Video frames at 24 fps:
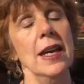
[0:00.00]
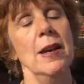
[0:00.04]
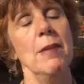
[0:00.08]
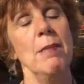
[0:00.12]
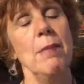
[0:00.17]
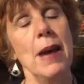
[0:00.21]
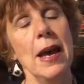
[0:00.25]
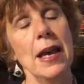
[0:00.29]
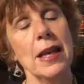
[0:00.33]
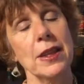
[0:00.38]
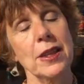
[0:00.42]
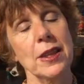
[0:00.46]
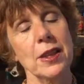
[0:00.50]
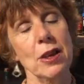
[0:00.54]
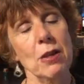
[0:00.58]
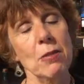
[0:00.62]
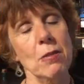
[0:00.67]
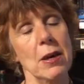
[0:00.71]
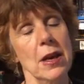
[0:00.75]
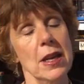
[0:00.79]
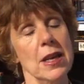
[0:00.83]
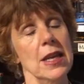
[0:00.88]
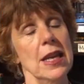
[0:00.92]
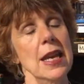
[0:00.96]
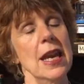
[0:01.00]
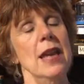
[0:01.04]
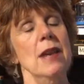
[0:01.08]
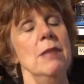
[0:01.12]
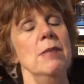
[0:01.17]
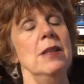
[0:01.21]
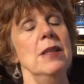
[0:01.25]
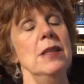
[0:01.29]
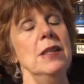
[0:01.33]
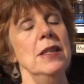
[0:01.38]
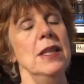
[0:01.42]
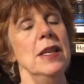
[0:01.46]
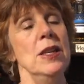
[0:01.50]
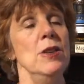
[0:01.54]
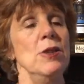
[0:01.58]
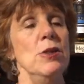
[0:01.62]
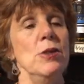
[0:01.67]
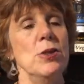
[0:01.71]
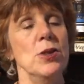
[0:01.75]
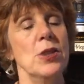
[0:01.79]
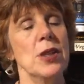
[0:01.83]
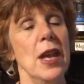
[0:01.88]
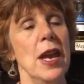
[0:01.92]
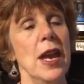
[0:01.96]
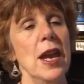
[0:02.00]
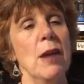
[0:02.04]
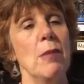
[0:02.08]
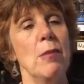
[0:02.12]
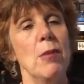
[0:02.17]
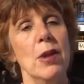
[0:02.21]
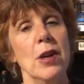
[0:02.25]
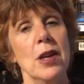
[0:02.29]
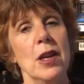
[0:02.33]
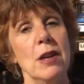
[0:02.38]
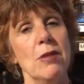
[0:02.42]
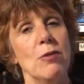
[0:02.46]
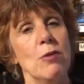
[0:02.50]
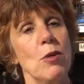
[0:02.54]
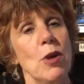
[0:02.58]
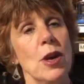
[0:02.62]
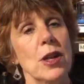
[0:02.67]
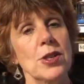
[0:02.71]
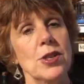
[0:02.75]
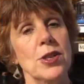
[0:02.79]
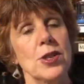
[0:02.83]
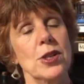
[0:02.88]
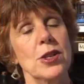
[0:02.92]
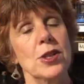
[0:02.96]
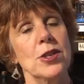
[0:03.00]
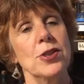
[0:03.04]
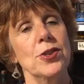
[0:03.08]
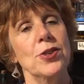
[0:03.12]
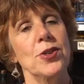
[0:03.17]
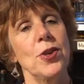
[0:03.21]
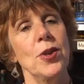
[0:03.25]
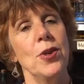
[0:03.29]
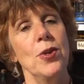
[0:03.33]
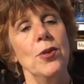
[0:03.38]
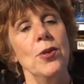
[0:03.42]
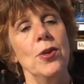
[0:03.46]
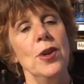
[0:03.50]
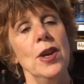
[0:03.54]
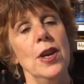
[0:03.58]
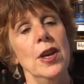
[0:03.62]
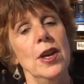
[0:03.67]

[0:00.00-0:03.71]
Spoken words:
back there by the ABC News camera and have watched it. So,